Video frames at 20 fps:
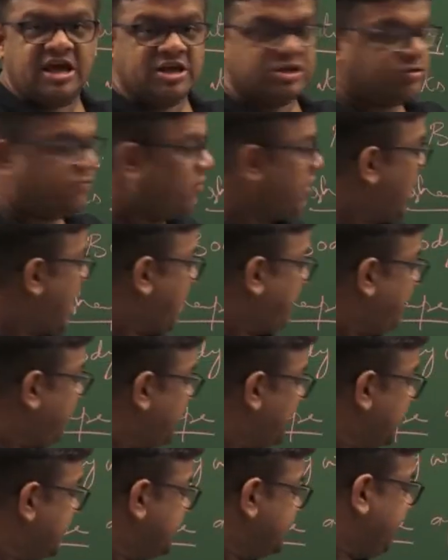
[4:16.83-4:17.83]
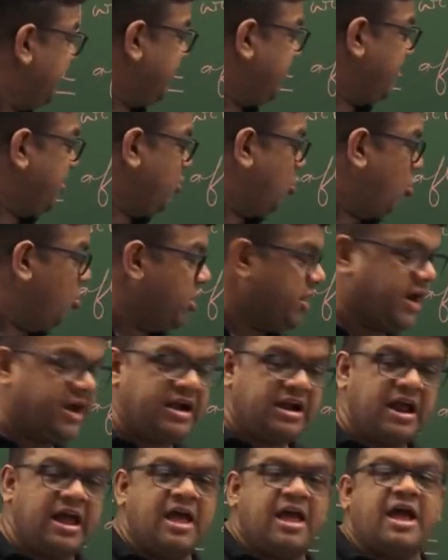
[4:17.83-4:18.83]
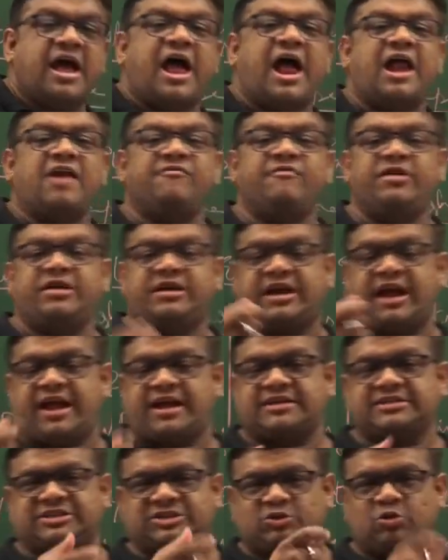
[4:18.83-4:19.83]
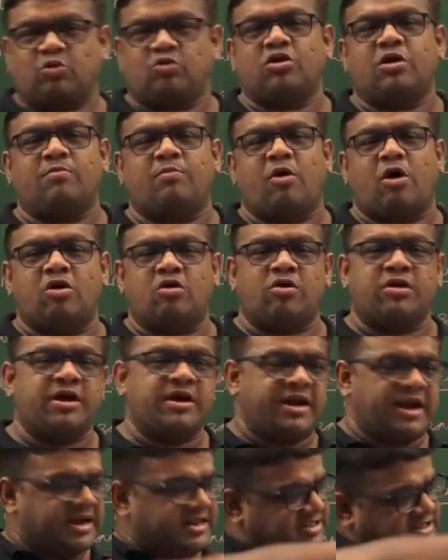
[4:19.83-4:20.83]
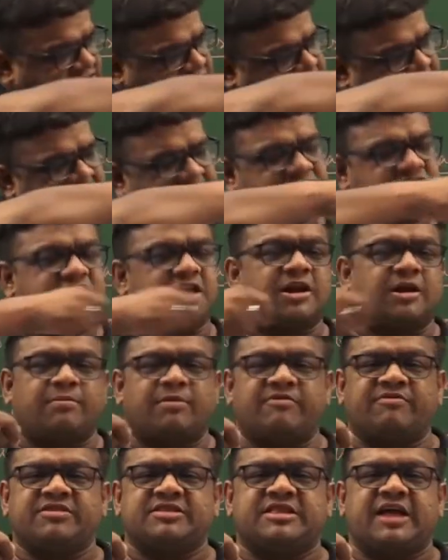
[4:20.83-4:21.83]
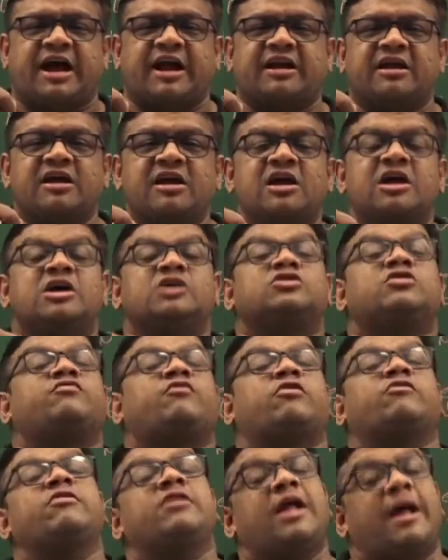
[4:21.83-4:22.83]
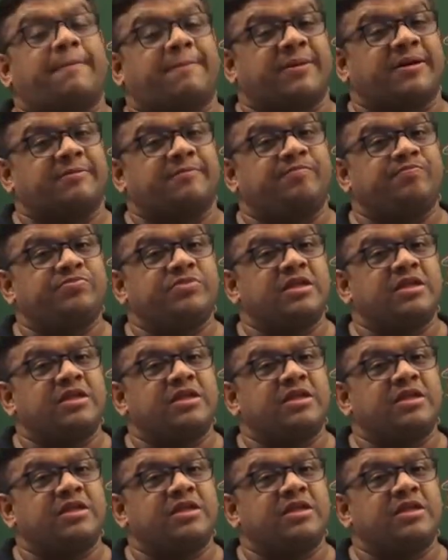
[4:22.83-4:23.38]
So, what happened is, when we hold it and we tie a stone or ball on it and stretch the rubber with that, so what will happen?